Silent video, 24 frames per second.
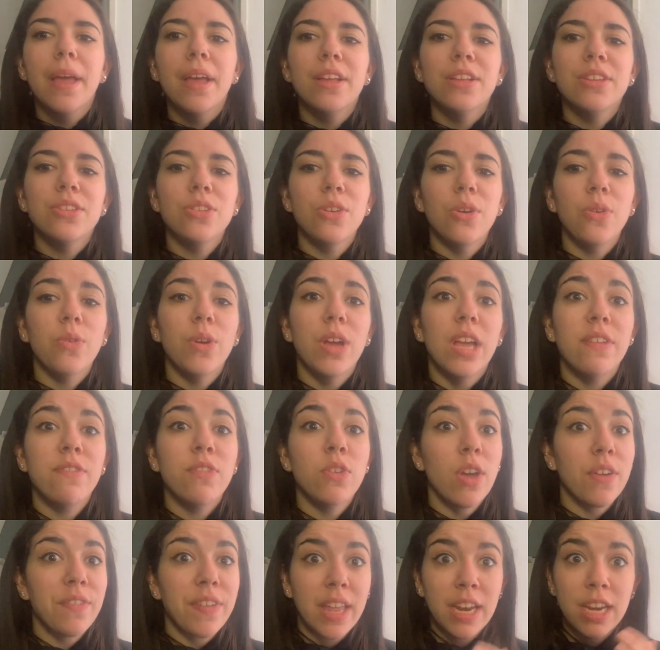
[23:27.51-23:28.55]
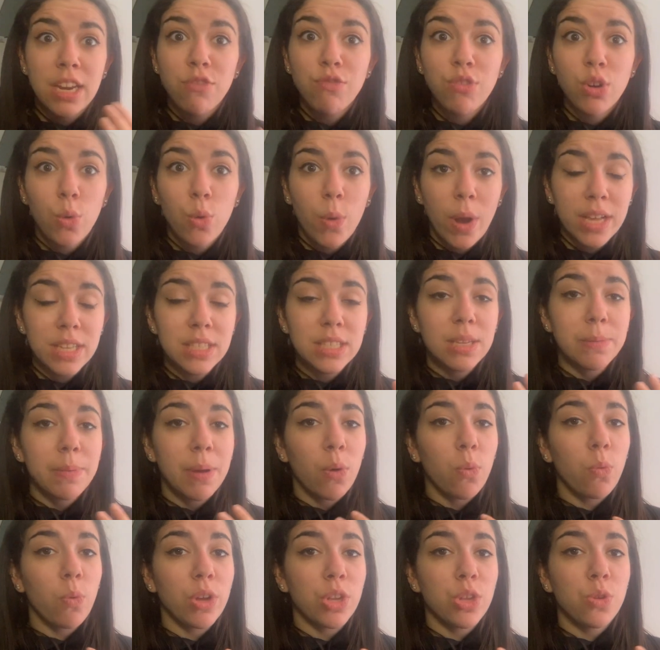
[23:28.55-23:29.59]
So if you have any requests about
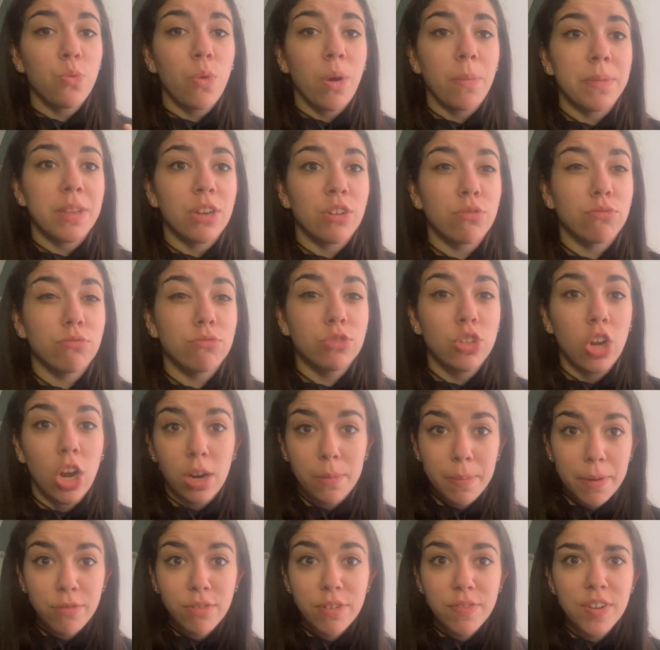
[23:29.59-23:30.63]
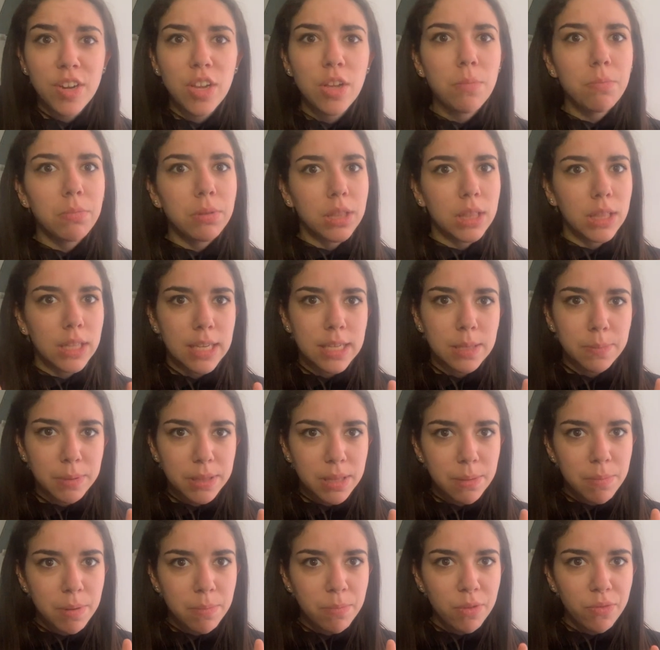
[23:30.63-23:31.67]
what you want me to talk about Riverdale, please put
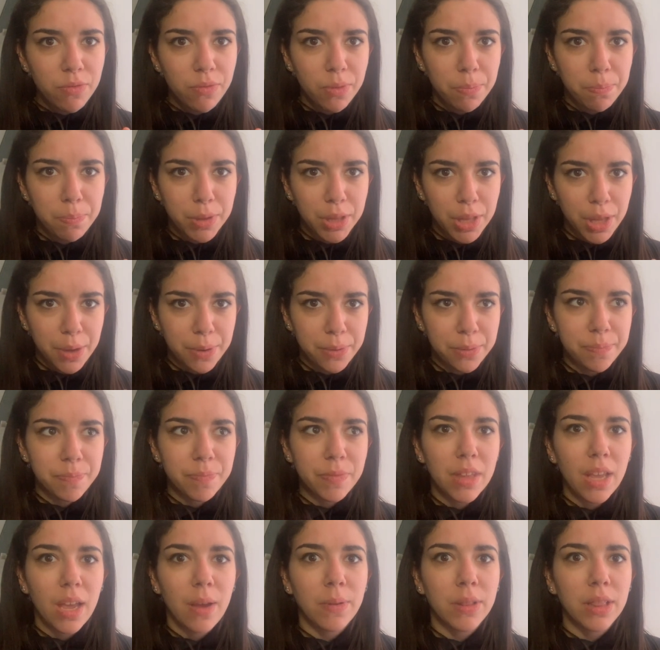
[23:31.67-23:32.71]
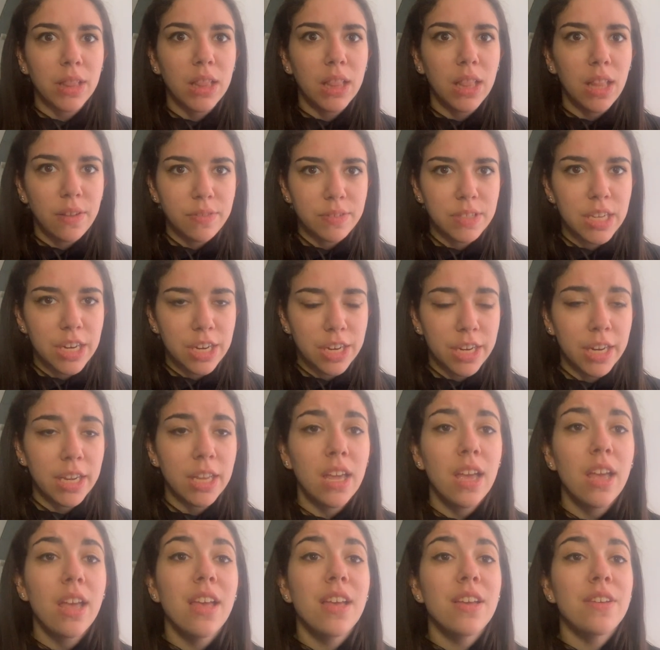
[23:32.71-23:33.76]
them in below. I would love to hear it.
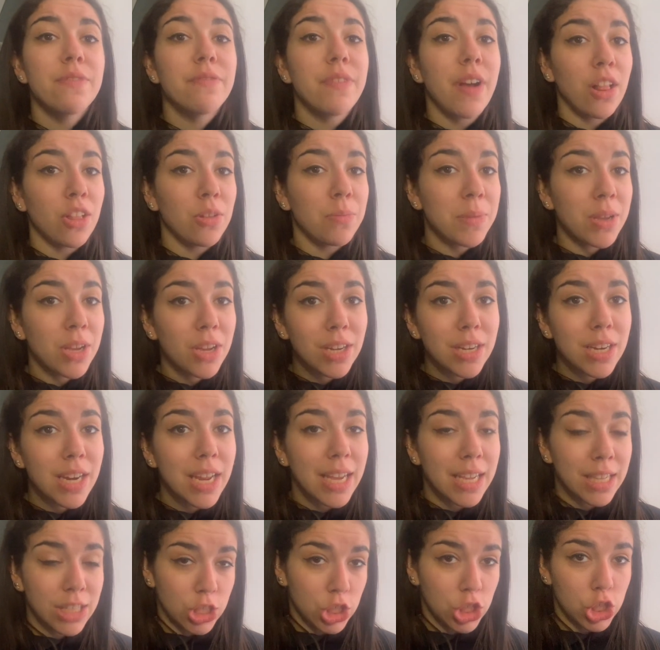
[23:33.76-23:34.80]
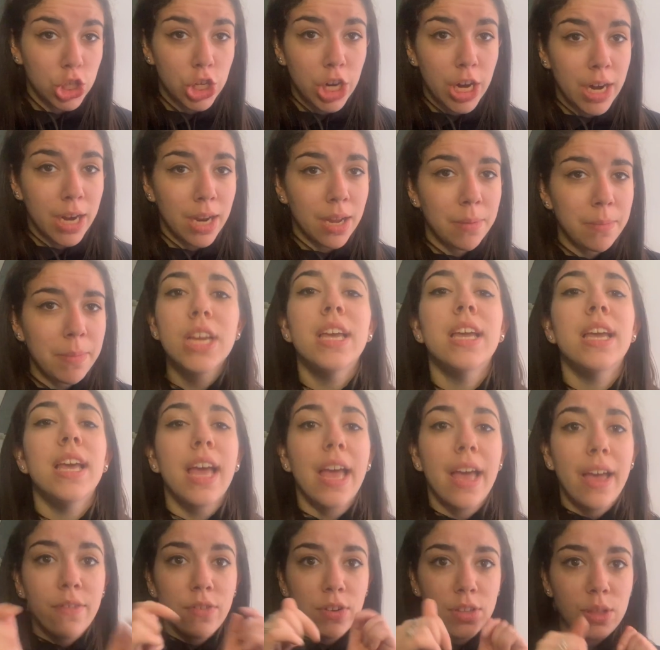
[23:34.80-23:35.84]
Follow me on Instagram.
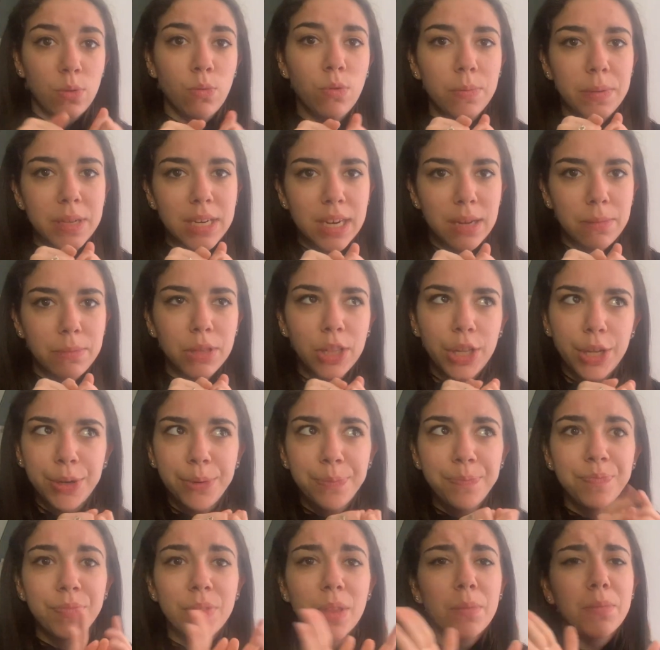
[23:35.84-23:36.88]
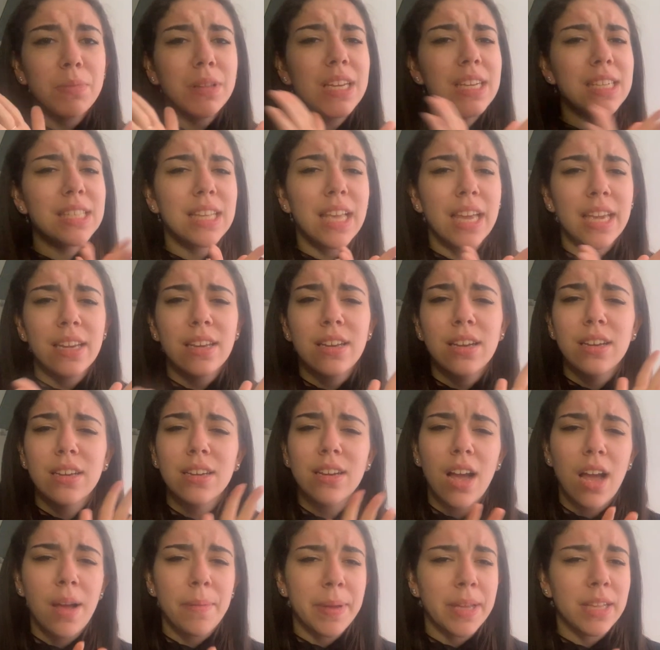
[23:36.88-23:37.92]
Everything will be down below. Please like,
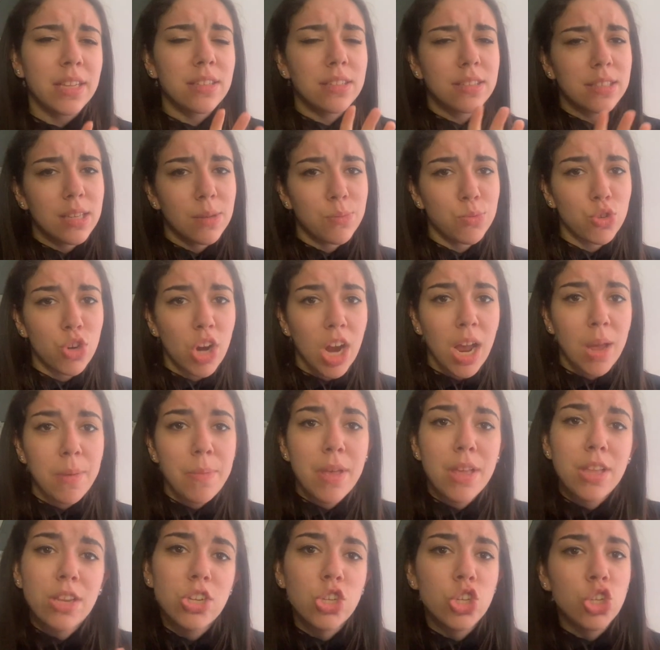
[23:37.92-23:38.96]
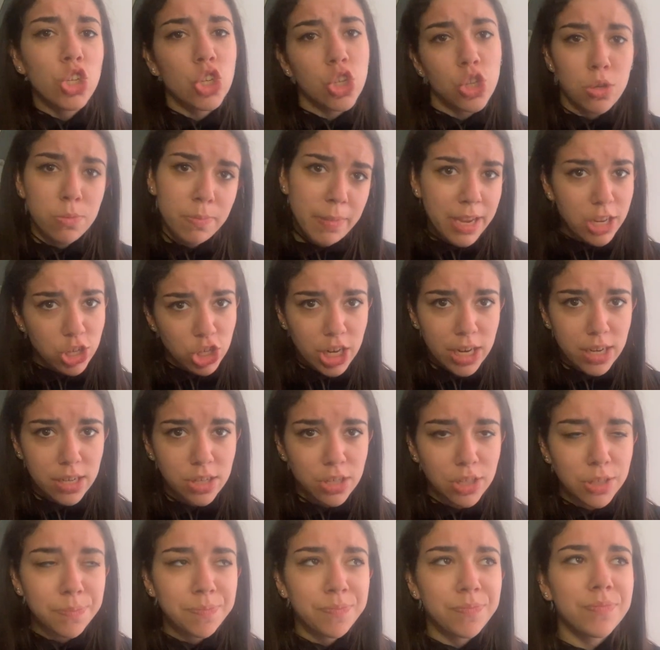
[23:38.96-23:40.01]
comment, subscribe to my
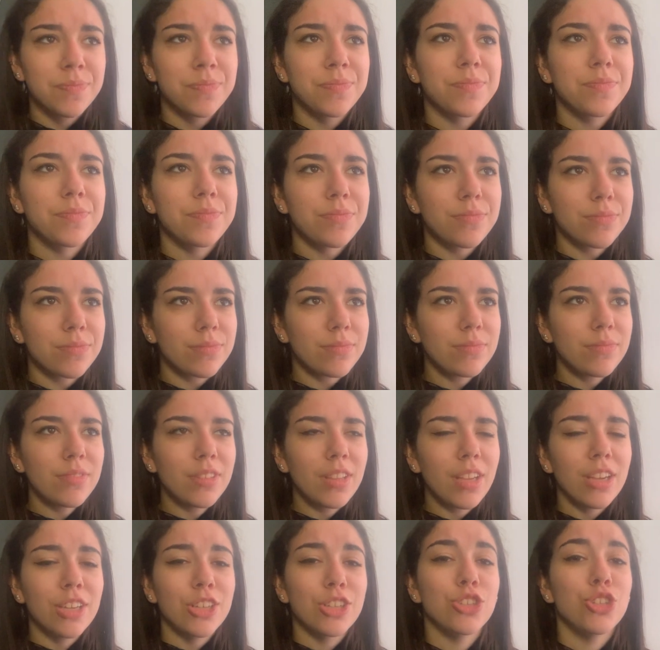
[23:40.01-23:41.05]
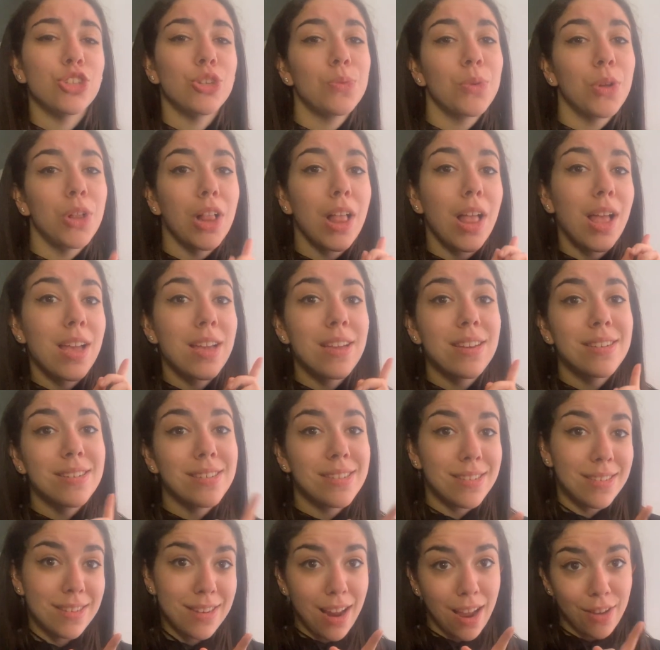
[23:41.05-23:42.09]
channel, because you will
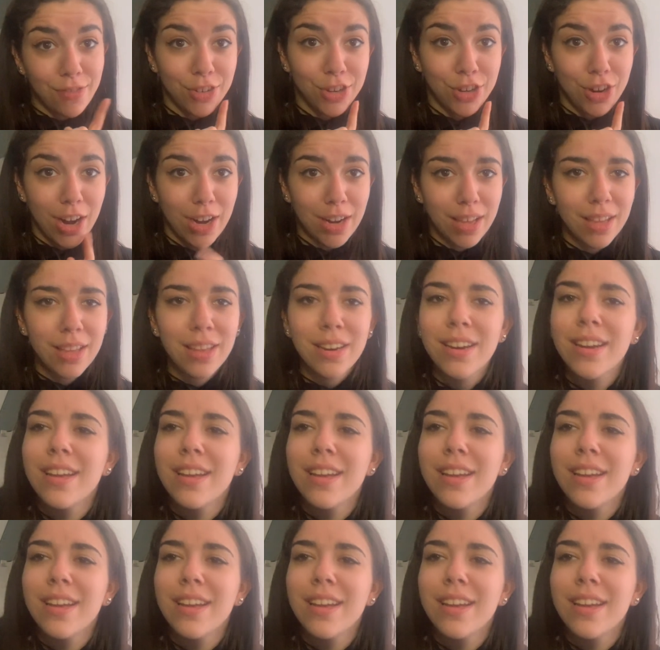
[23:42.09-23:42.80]
not regret it.